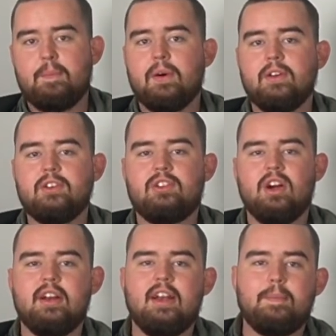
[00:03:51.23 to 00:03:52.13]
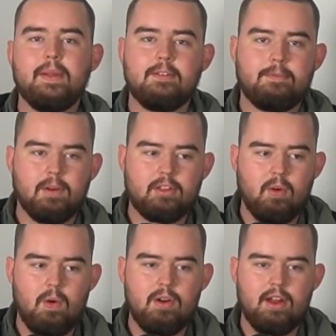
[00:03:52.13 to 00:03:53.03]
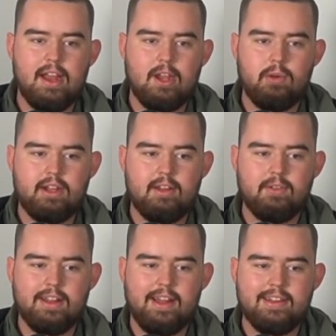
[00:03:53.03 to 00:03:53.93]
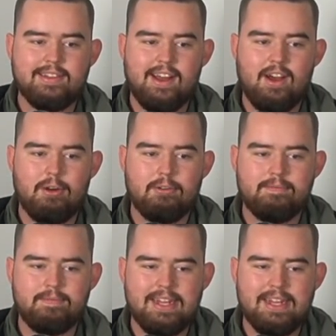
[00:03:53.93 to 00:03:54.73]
Bulls turned it up in the fourth quarter, and I quickly realized, oh,